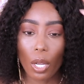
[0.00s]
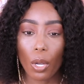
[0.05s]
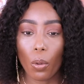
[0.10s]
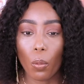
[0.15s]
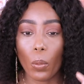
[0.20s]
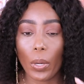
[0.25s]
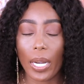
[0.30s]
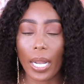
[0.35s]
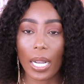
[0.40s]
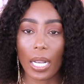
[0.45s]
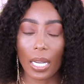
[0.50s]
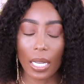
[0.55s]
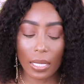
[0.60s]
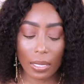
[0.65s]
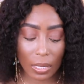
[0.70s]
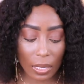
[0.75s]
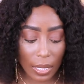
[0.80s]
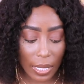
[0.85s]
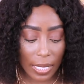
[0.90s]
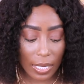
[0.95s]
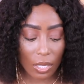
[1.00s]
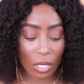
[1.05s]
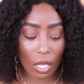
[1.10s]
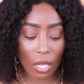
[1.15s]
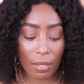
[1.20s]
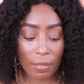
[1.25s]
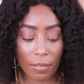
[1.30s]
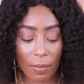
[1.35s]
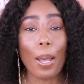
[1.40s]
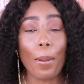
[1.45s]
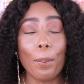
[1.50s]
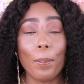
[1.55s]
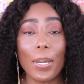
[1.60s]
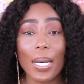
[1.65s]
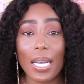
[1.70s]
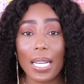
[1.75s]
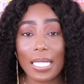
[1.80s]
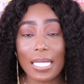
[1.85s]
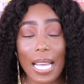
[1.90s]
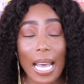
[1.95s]
when i cut the lace off
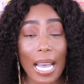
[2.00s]
but